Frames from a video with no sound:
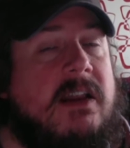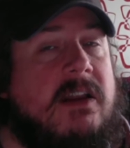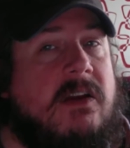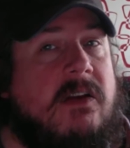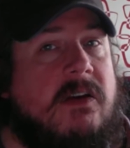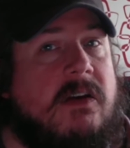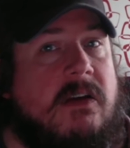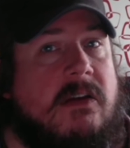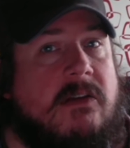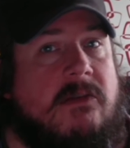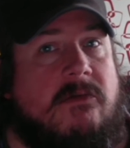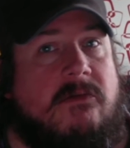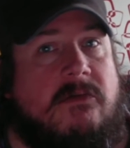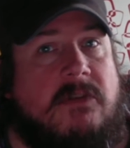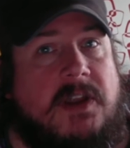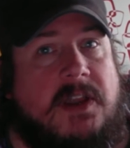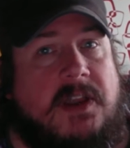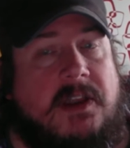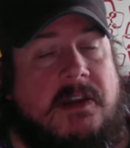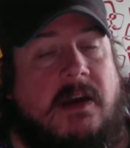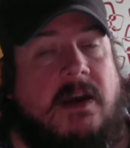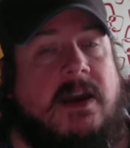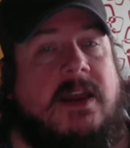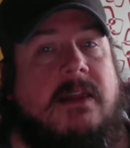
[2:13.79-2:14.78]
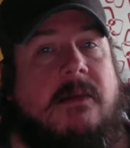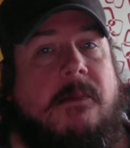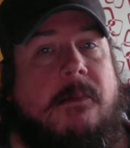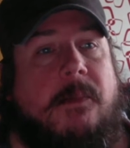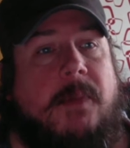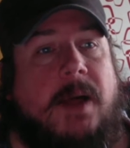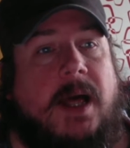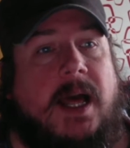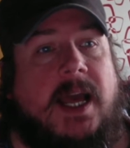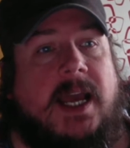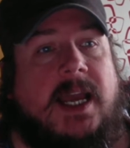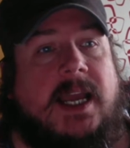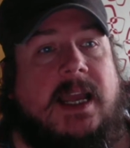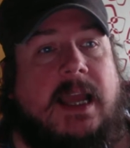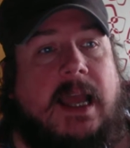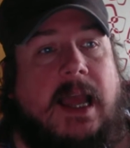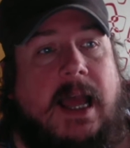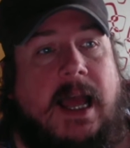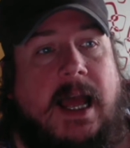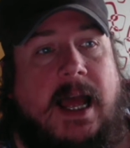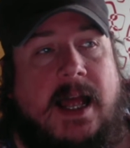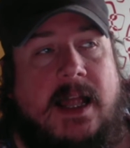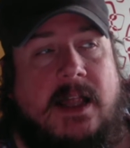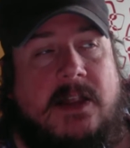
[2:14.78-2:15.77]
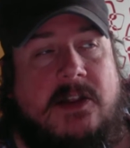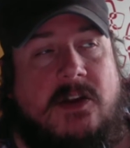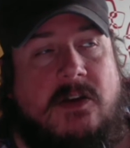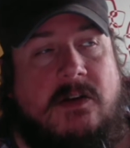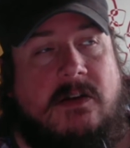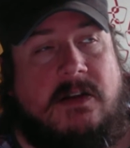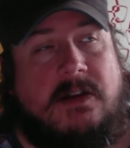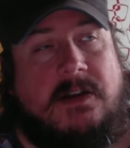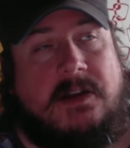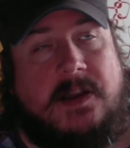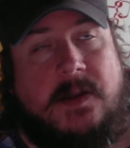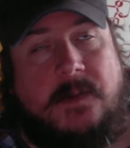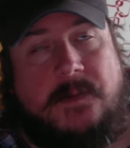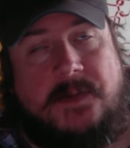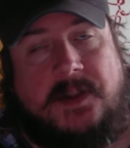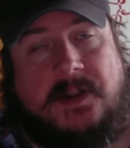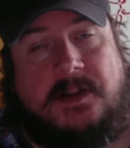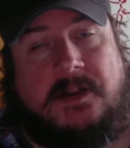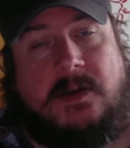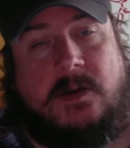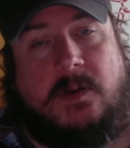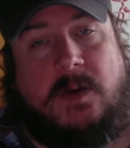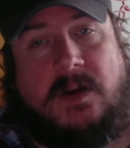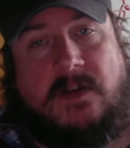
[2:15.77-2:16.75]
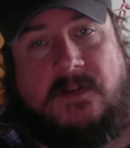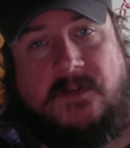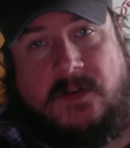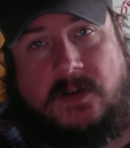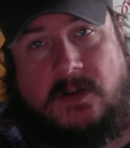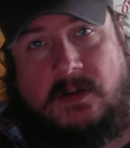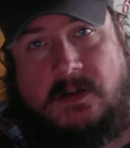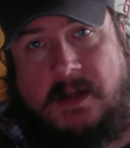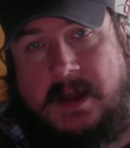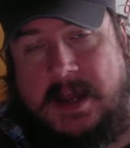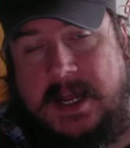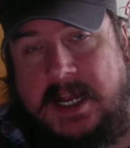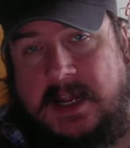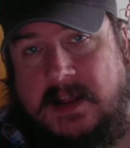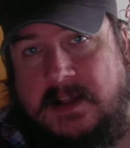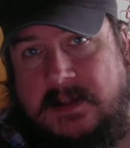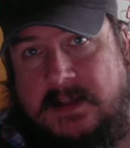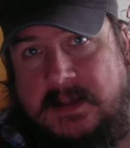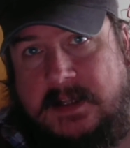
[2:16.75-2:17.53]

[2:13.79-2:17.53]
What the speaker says: You can recite them back, and you can substitute, if you like,